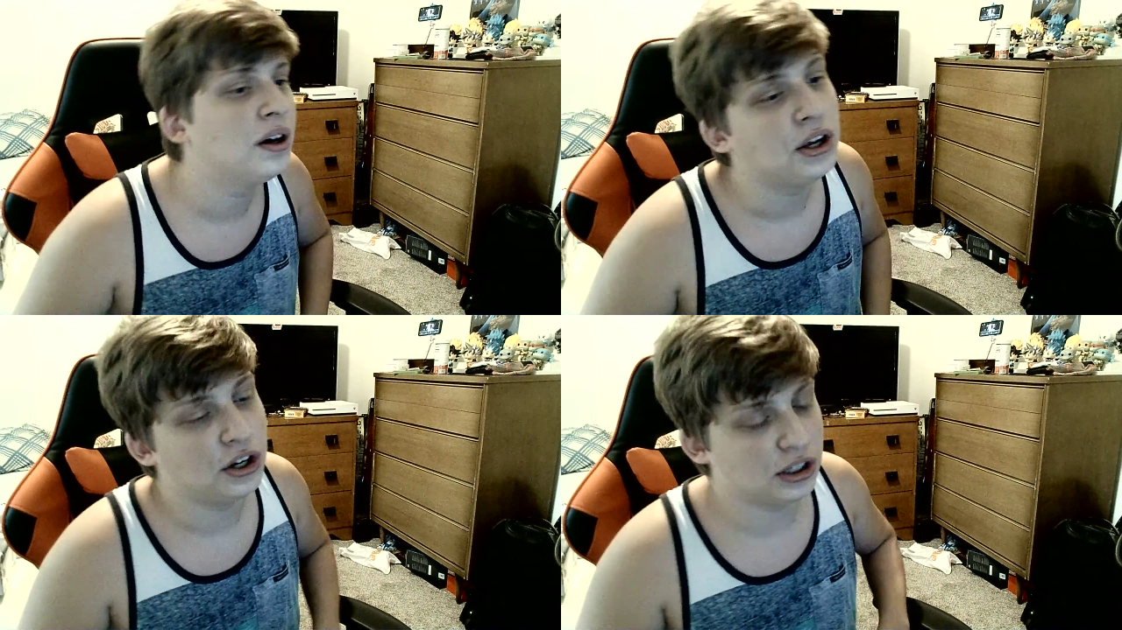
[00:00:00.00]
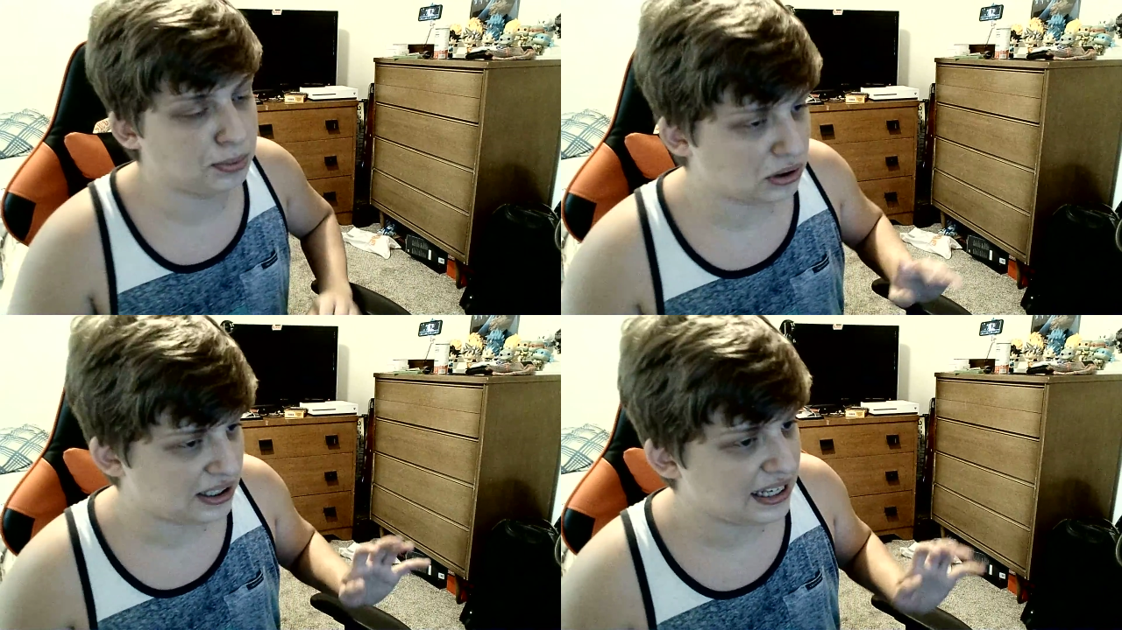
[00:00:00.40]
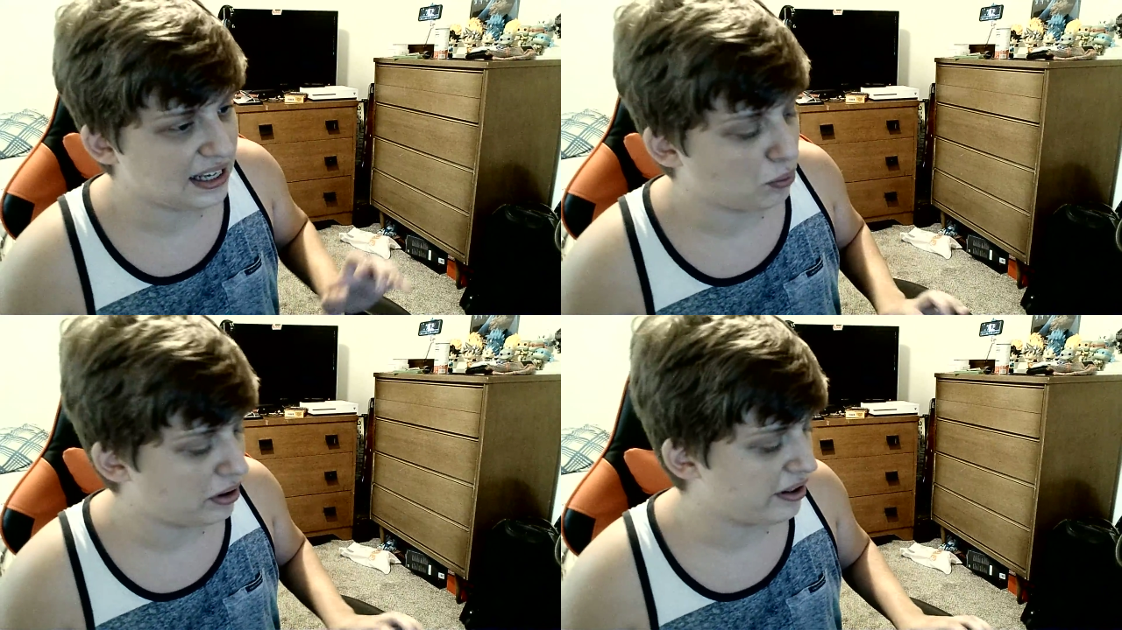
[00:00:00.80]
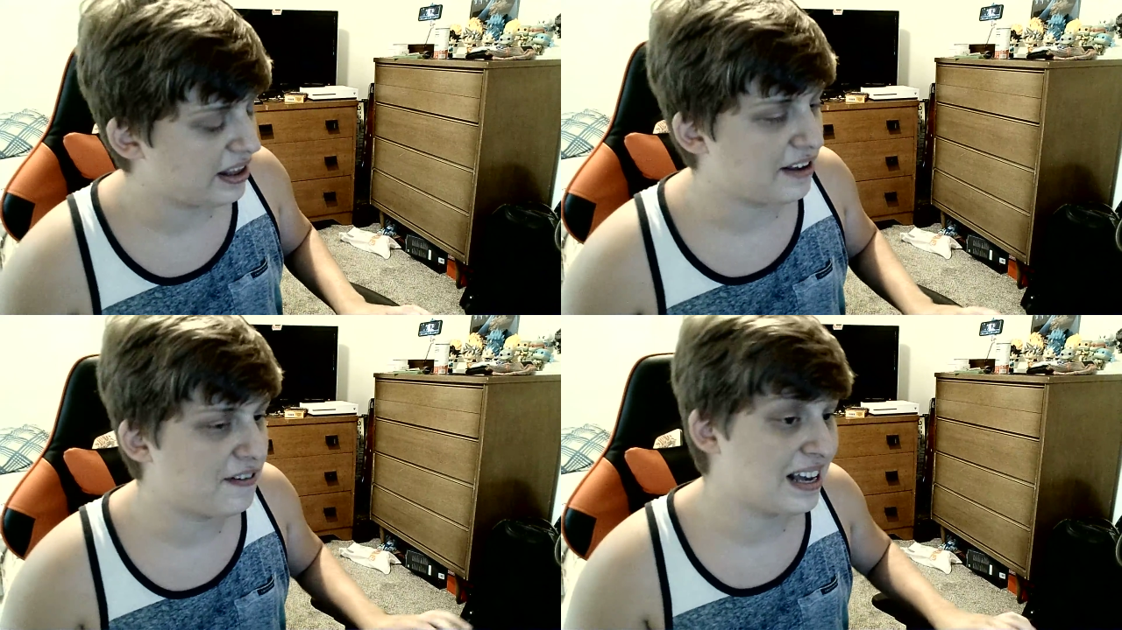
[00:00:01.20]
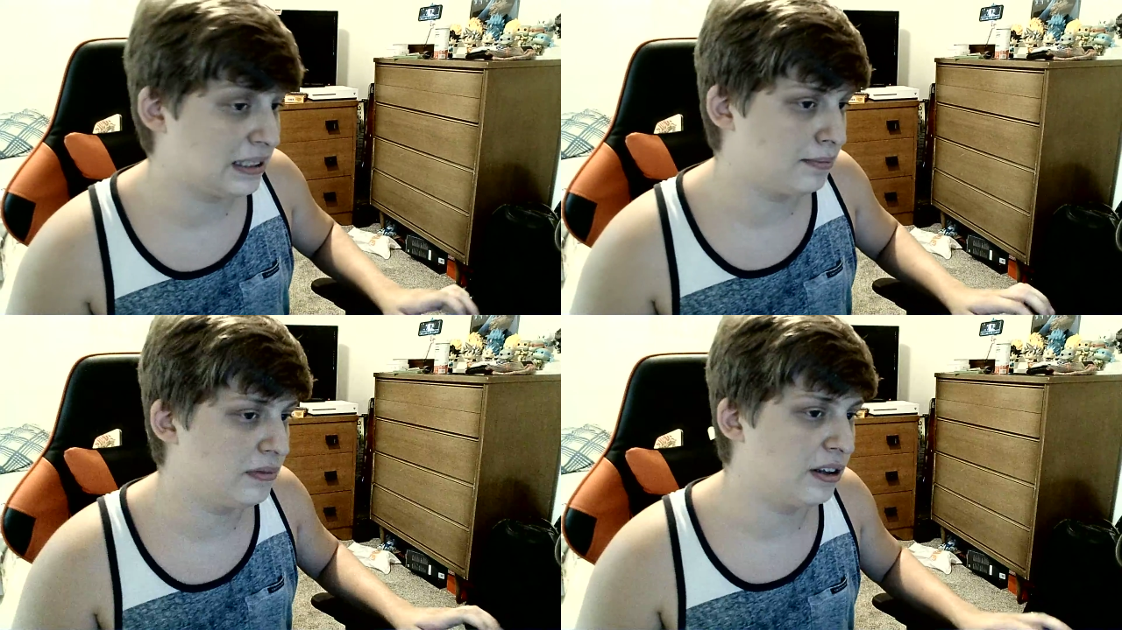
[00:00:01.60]
you're supposed to get one of the
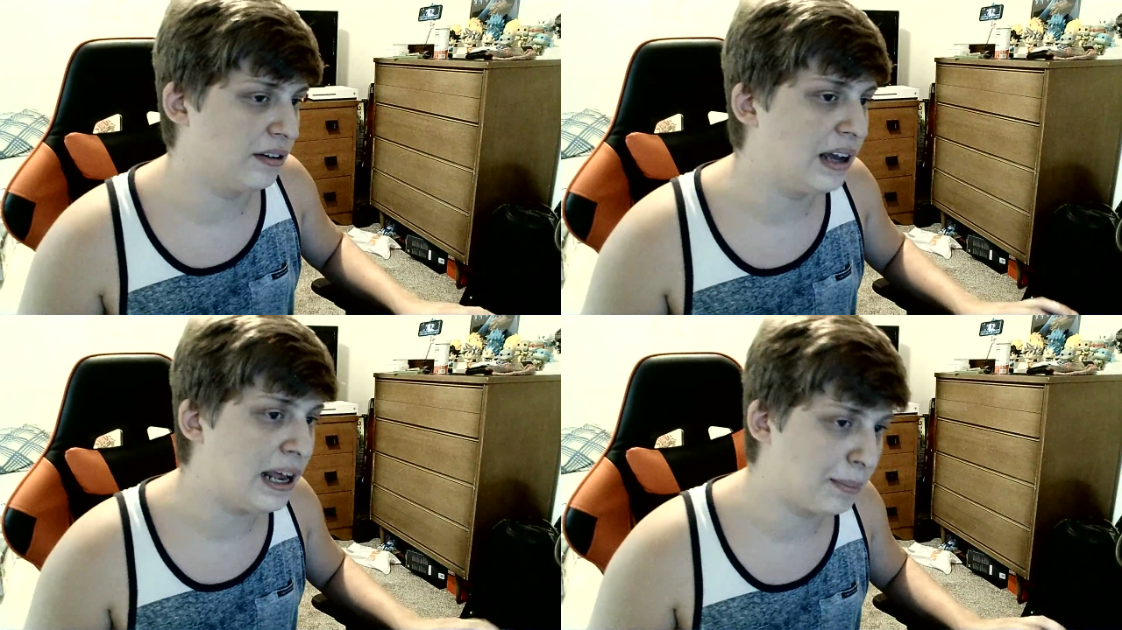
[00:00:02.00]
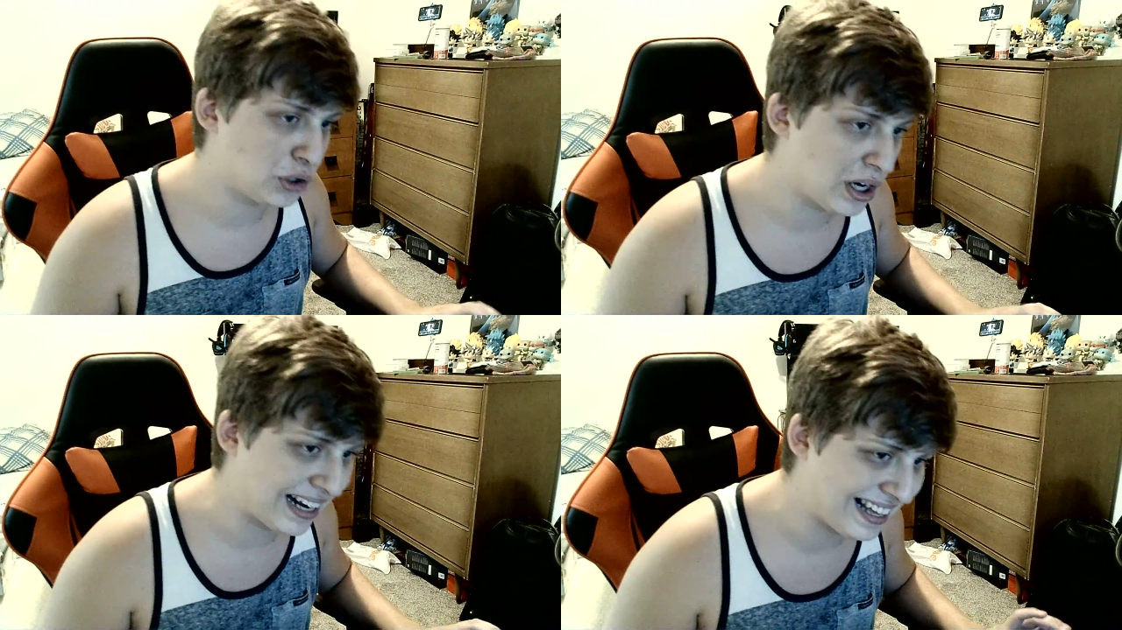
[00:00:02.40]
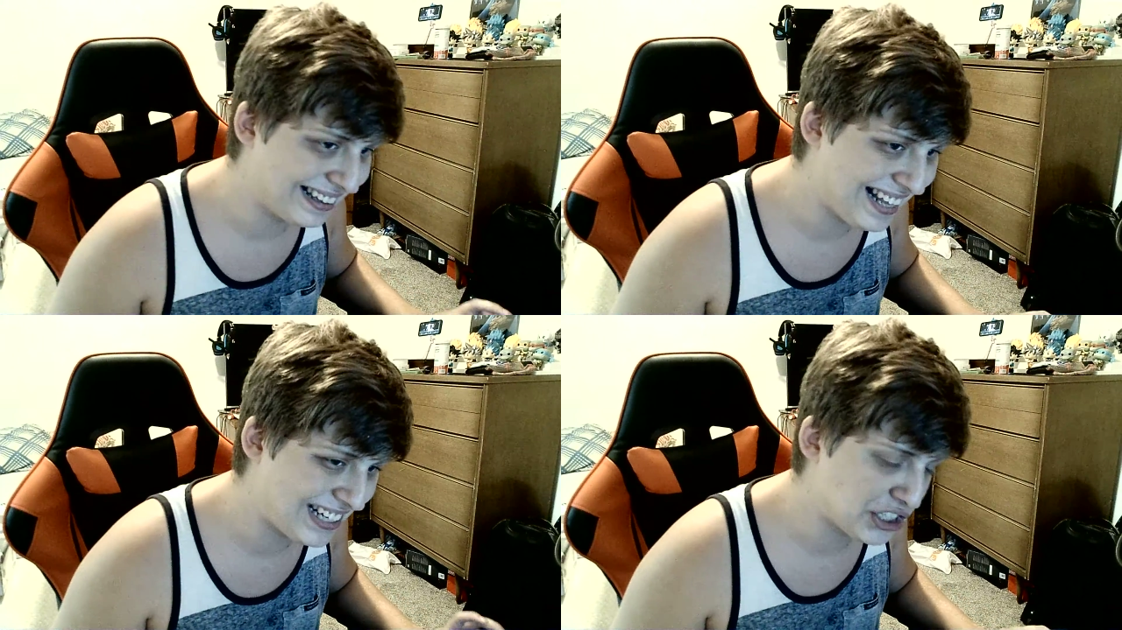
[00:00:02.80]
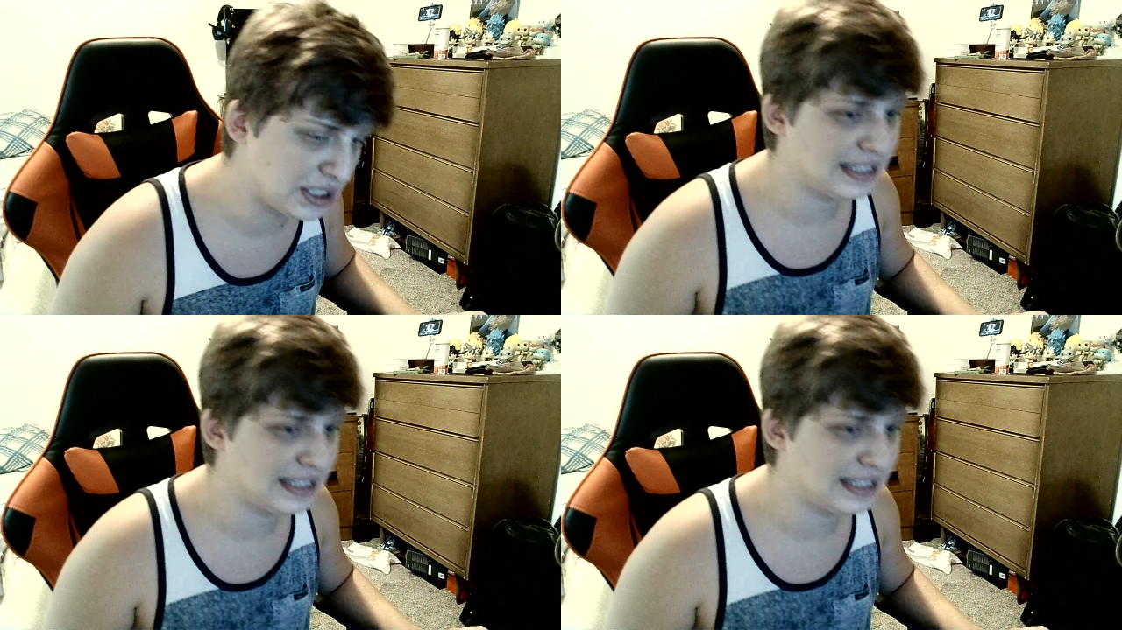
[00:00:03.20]
animatronic collections.